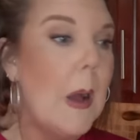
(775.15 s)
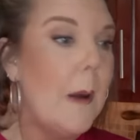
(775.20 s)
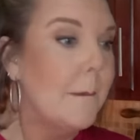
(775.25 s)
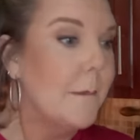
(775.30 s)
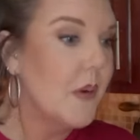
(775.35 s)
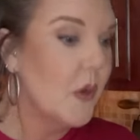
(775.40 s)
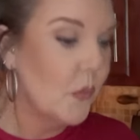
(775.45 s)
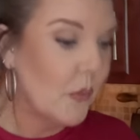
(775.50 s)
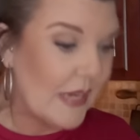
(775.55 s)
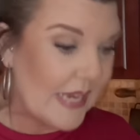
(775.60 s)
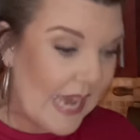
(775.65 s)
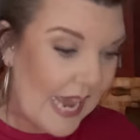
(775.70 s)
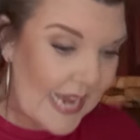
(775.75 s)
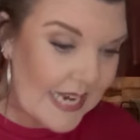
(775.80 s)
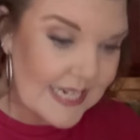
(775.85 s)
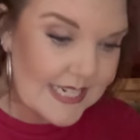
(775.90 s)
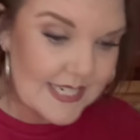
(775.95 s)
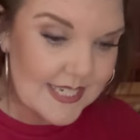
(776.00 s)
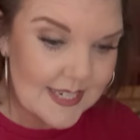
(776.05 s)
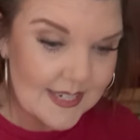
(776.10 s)
but we got
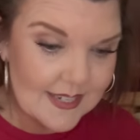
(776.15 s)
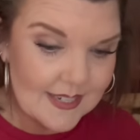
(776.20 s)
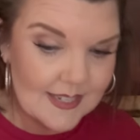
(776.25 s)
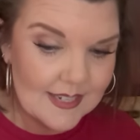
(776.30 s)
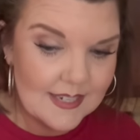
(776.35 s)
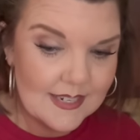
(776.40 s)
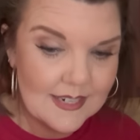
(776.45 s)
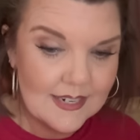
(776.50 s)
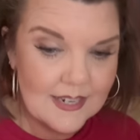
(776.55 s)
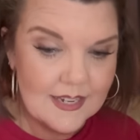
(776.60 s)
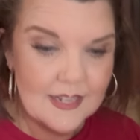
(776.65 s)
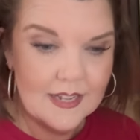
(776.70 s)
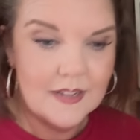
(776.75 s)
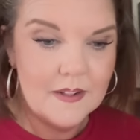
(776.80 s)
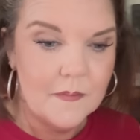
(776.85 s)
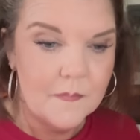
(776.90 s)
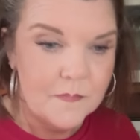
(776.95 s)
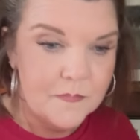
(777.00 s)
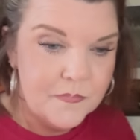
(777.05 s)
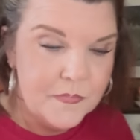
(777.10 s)
it done.
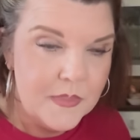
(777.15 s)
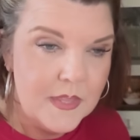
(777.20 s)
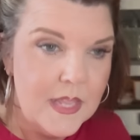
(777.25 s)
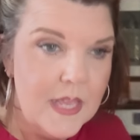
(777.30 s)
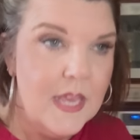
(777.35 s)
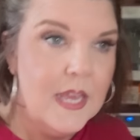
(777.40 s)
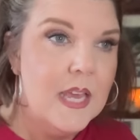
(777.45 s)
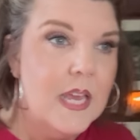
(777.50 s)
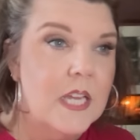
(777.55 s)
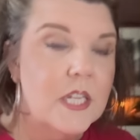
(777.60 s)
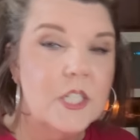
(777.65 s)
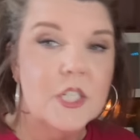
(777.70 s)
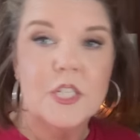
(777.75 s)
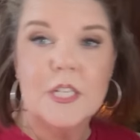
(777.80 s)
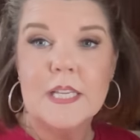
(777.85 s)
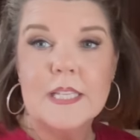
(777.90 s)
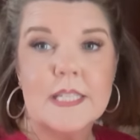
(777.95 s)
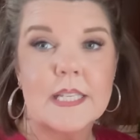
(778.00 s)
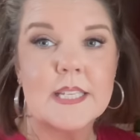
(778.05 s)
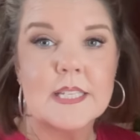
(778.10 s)

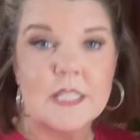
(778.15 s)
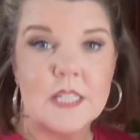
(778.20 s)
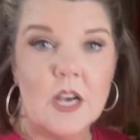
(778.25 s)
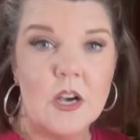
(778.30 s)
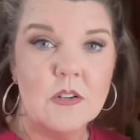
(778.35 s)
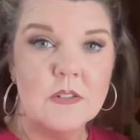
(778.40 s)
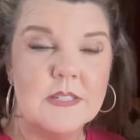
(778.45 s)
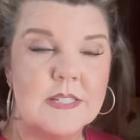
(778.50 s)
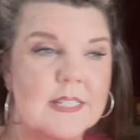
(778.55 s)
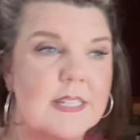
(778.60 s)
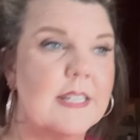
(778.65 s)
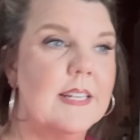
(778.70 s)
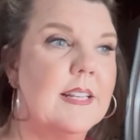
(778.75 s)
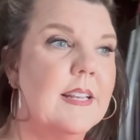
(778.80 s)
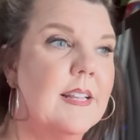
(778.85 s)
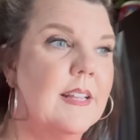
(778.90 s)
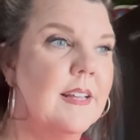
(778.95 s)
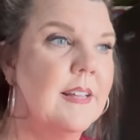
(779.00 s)
She's exhausted.